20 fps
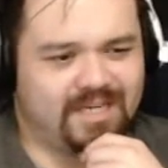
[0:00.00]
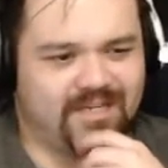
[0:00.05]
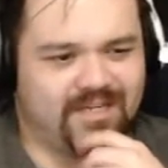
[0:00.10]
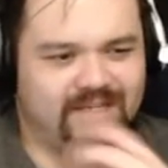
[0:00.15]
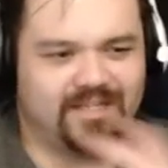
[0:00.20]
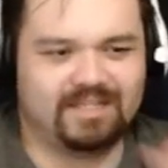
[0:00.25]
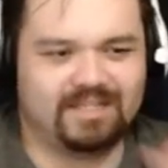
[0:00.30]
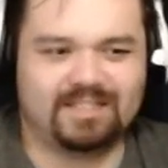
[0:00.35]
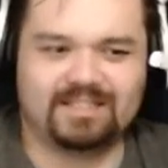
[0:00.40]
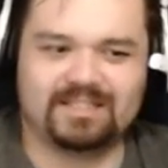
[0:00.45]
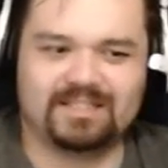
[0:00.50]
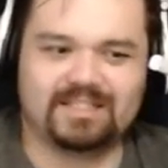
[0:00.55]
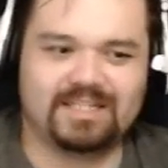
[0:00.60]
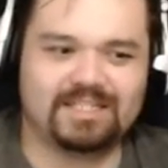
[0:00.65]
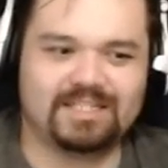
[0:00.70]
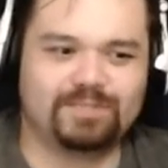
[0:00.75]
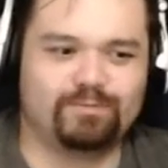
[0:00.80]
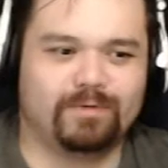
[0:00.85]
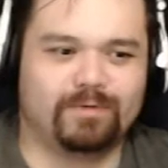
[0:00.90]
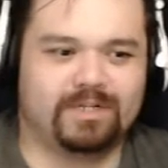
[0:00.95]

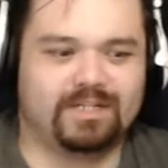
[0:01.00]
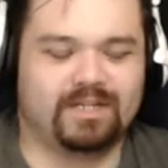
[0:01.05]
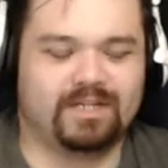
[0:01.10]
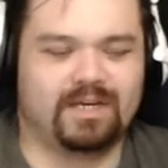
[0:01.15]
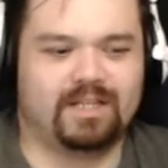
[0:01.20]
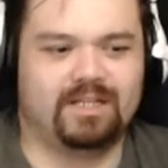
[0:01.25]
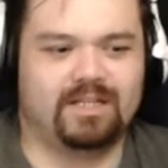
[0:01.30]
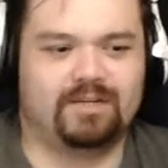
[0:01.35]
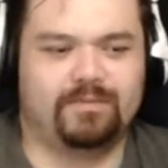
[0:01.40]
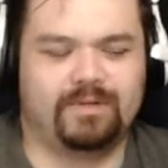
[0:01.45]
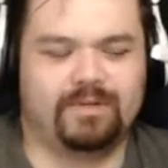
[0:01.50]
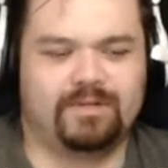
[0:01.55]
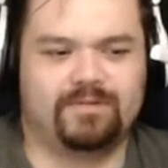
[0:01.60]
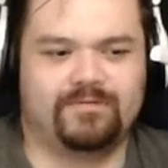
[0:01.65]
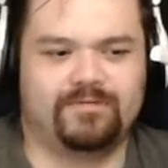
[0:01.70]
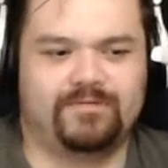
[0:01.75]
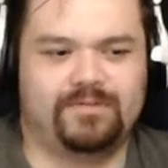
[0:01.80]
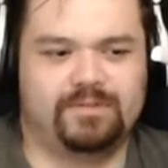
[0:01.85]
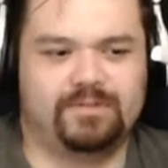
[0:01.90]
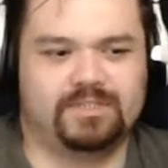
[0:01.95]
this one a little bit
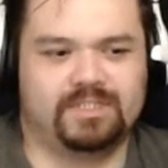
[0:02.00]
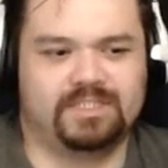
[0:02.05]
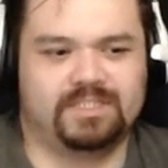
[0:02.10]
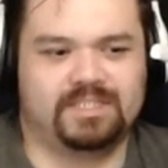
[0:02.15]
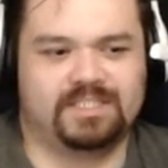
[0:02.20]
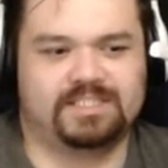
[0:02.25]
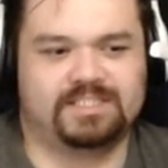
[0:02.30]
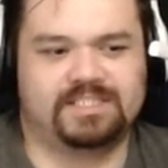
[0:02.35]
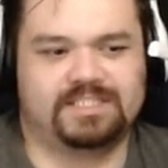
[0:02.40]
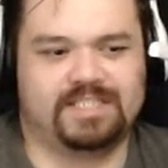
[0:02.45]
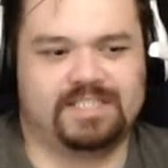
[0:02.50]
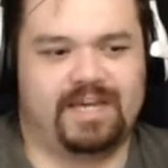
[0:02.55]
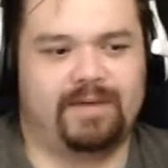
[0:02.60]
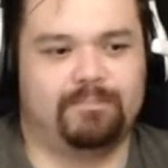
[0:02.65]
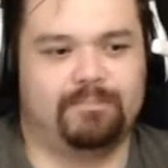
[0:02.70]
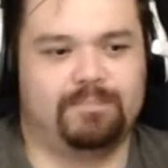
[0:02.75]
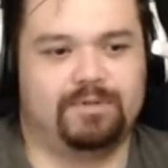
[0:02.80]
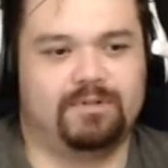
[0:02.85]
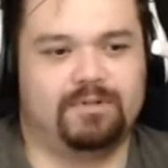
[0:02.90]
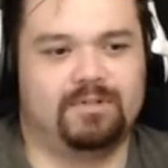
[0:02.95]
confusing. It says
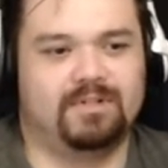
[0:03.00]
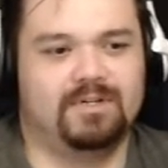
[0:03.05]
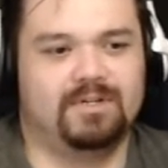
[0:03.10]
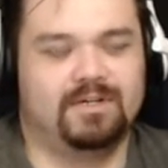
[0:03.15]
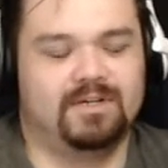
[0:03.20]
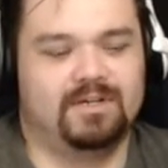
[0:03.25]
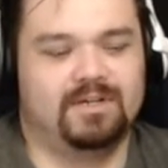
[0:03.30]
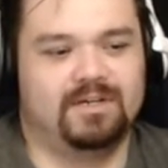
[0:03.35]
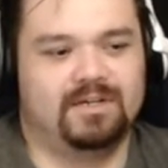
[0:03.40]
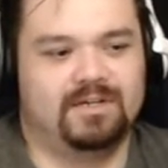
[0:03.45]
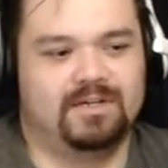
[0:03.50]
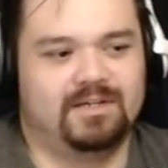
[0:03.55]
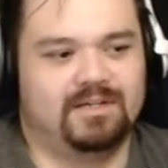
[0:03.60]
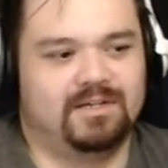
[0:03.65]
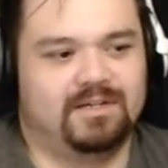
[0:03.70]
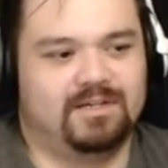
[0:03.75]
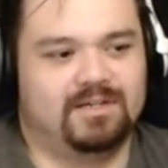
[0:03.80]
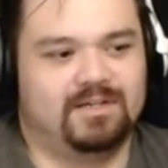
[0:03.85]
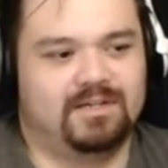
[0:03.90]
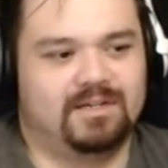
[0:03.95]
sample.
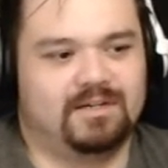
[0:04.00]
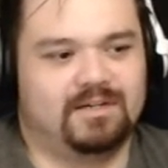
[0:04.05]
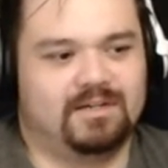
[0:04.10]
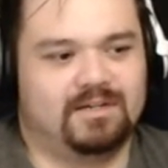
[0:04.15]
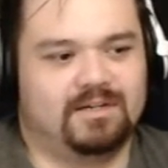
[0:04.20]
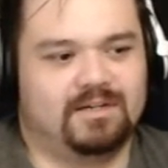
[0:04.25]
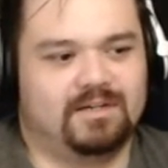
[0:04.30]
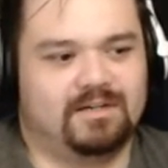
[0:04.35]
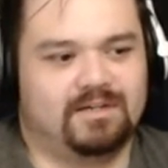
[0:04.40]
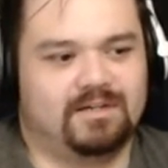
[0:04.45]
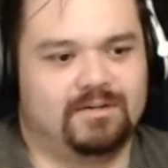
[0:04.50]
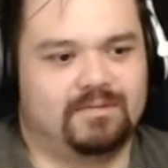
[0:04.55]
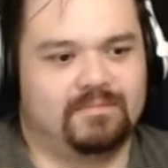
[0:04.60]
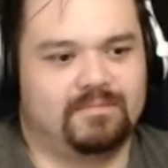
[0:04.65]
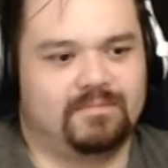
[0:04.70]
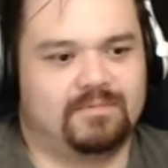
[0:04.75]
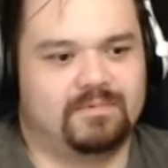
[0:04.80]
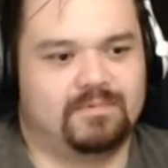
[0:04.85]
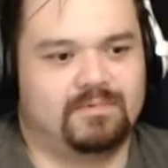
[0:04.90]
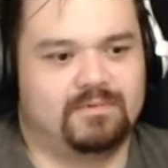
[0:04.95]

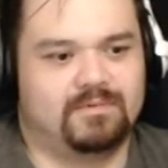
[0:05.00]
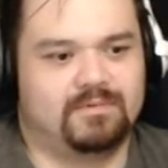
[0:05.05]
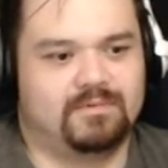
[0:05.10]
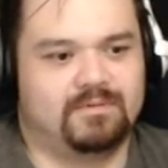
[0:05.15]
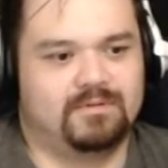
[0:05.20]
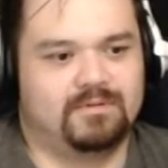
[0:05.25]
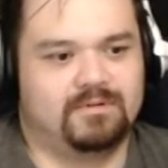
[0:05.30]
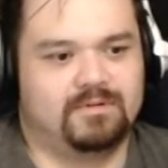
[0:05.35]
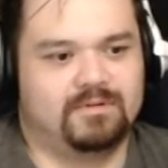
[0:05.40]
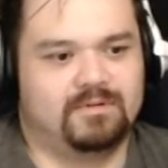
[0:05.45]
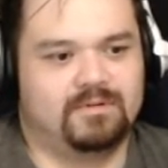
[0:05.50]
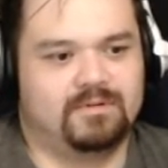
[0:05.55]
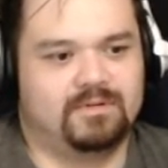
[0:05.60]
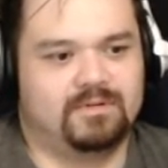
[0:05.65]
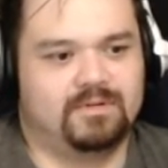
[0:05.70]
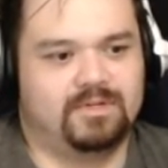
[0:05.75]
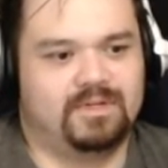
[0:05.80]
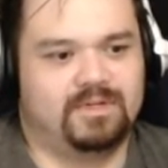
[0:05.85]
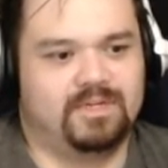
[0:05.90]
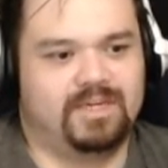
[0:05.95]
Um,
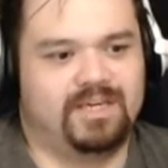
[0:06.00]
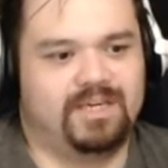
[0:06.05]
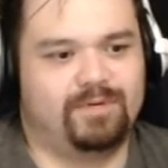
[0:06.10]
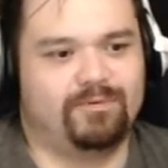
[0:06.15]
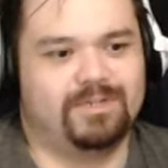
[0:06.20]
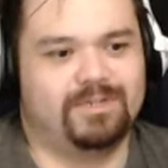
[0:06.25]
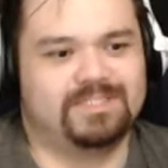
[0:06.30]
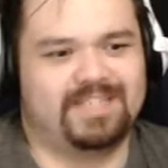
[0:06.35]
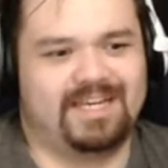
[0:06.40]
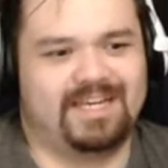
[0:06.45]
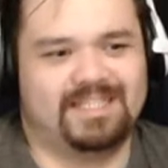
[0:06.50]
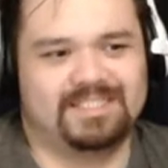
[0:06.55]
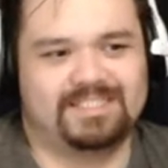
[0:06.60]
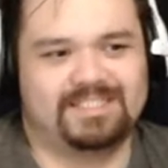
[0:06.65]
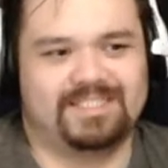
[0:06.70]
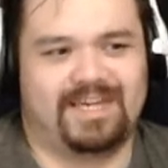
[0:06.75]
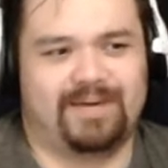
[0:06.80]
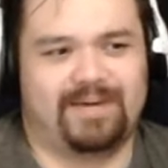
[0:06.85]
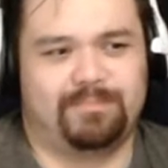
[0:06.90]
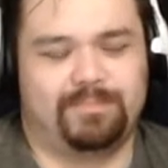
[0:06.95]
he was a
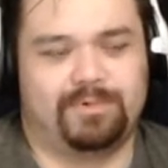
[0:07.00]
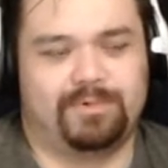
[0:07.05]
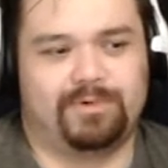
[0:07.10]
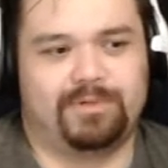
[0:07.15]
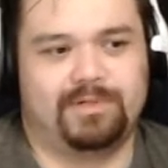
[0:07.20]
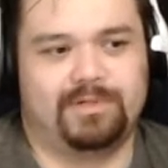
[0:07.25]
sample